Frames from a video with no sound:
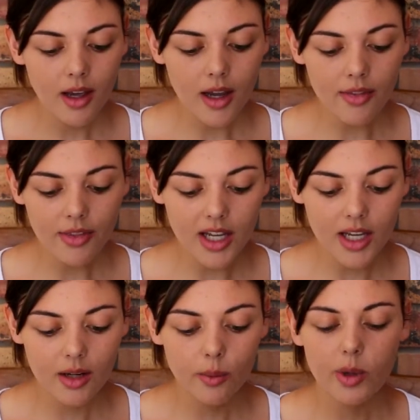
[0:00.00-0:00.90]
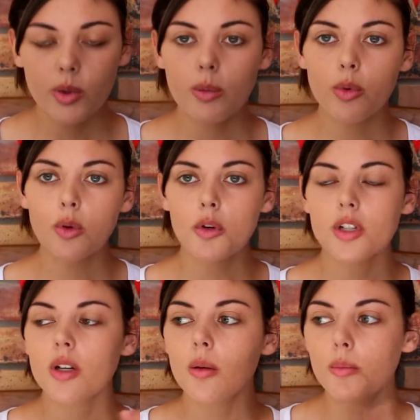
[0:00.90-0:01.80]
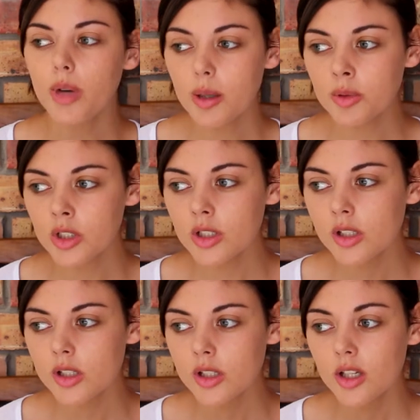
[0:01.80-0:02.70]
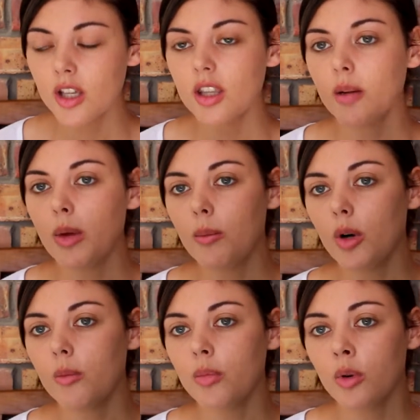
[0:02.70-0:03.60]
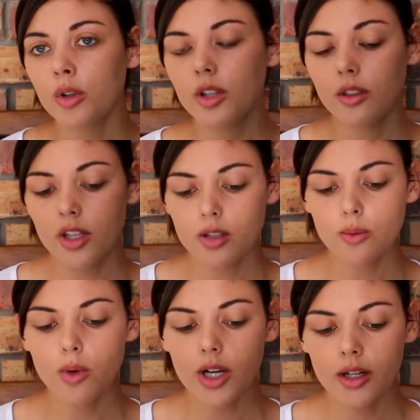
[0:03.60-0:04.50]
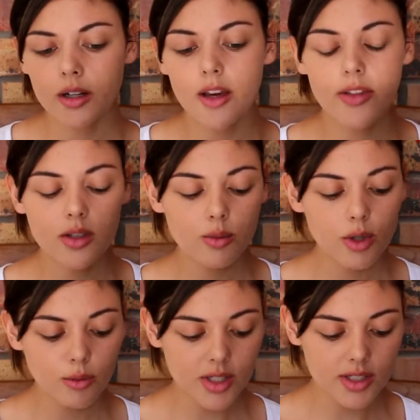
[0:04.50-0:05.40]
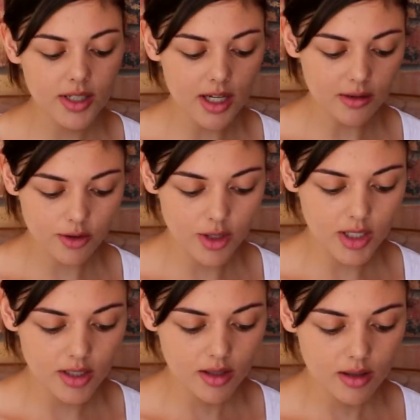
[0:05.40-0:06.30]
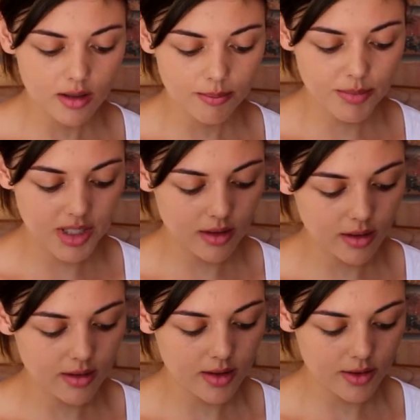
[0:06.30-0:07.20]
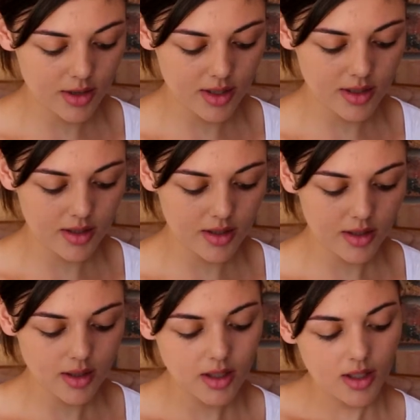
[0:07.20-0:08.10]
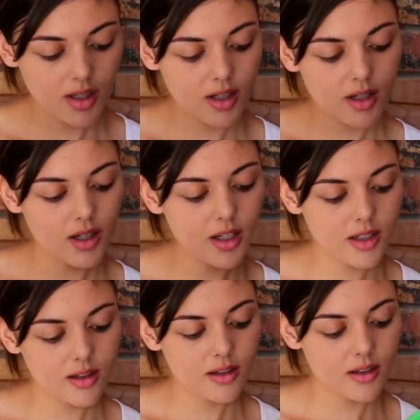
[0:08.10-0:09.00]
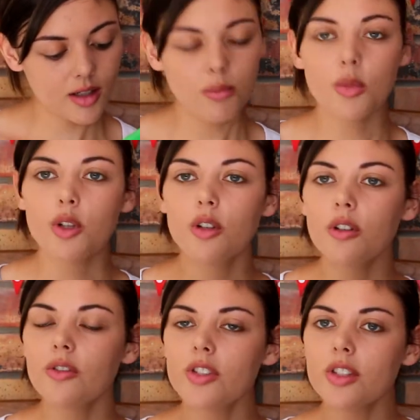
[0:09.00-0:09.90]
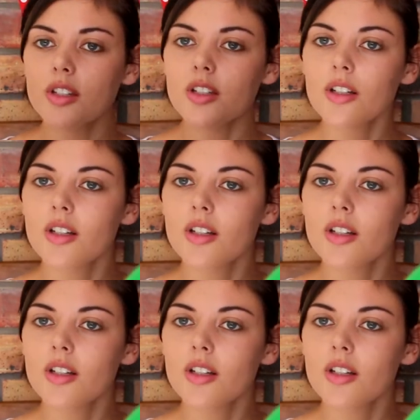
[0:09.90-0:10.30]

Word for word: And then when we bought Bubbles, then my mom bought this one, and this one wasn't as great because it just it it moves